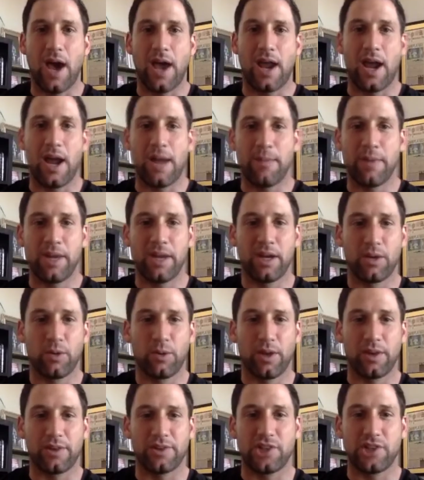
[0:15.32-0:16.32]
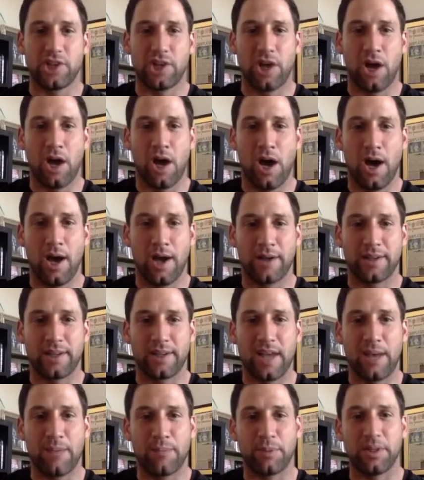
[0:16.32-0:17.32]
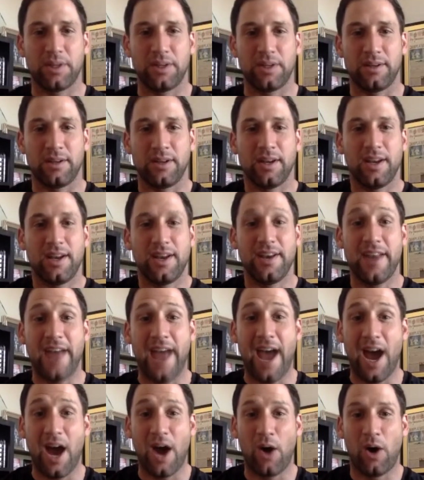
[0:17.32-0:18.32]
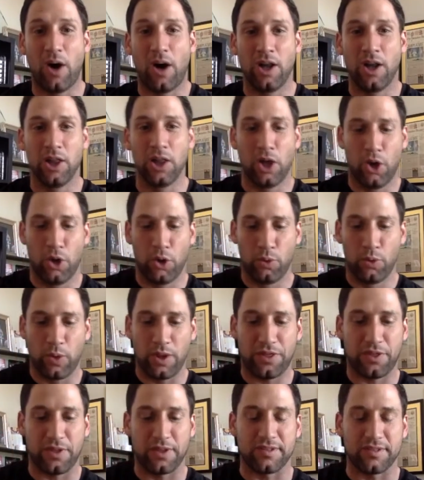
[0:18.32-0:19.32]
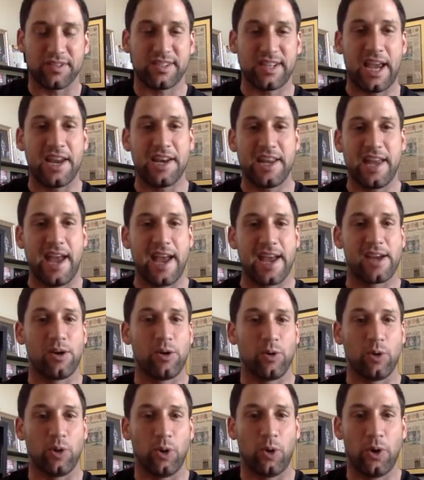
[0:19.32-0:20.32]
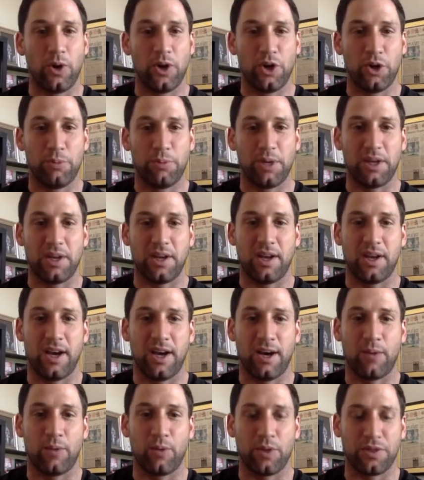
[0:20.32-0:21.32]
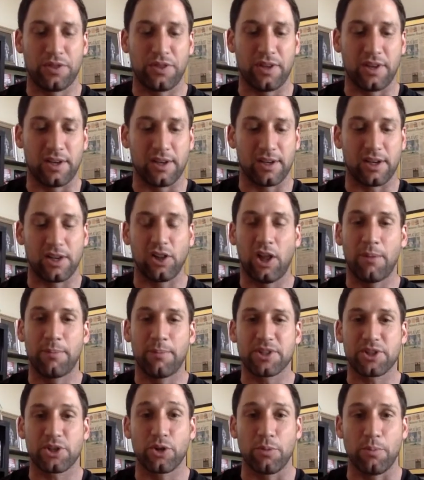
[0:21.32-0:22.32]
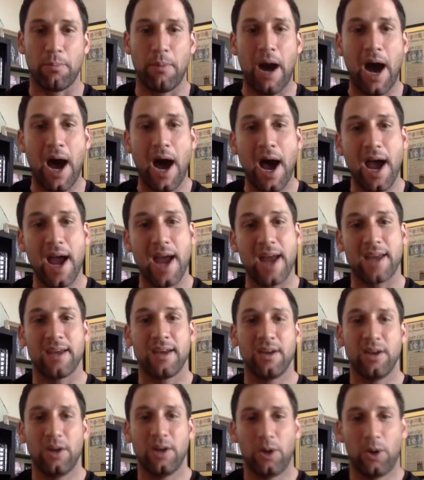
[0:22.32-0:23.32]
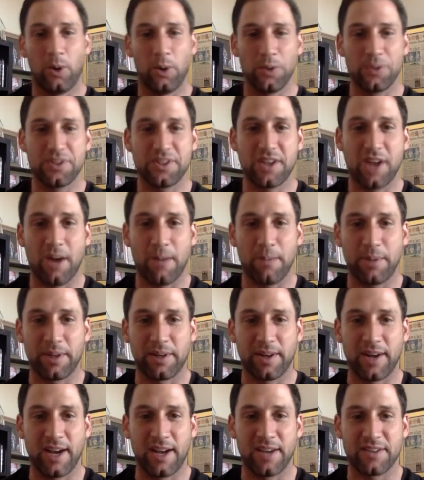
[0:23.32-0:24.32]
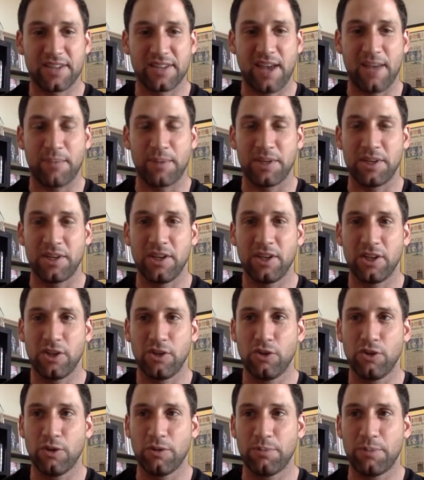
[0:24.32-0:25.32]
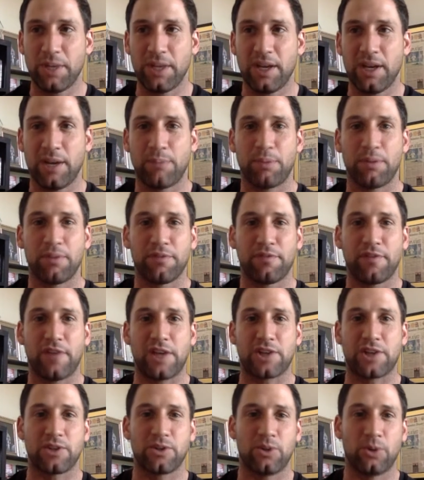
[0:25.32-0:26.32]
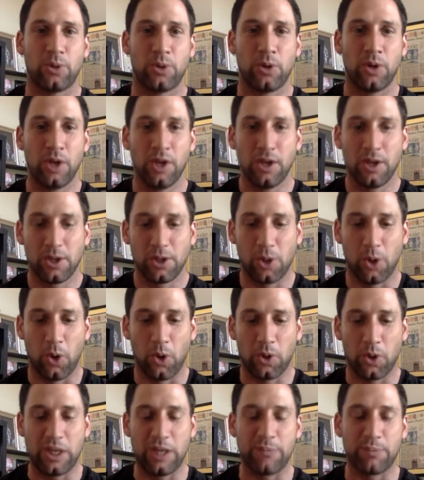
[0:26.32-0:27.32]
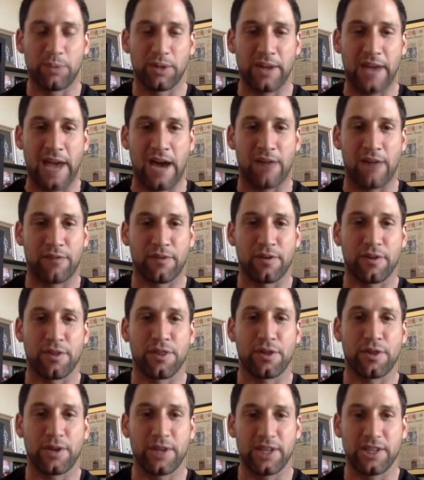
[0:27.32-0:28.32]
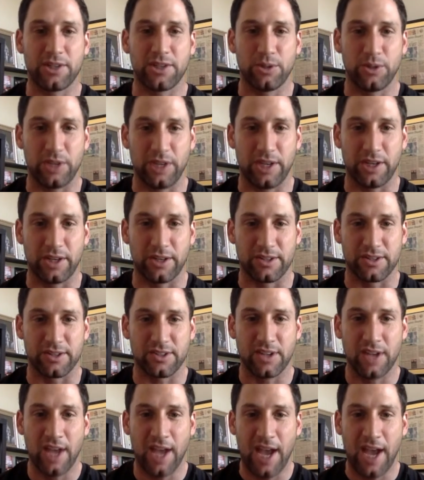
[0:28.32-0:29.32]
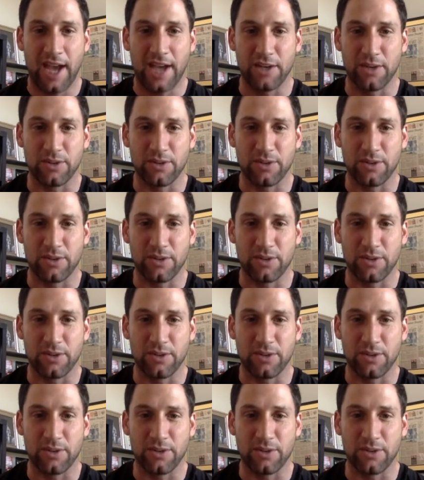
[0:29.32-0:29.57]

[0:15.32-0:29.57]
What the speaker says: I'm here with Jon Kempin, now on loan with the San Diego Loyal, but with the Columbus Crew, my old stomping grounds. Kempin, you have been a professional goalkeeper now for 32 years, and you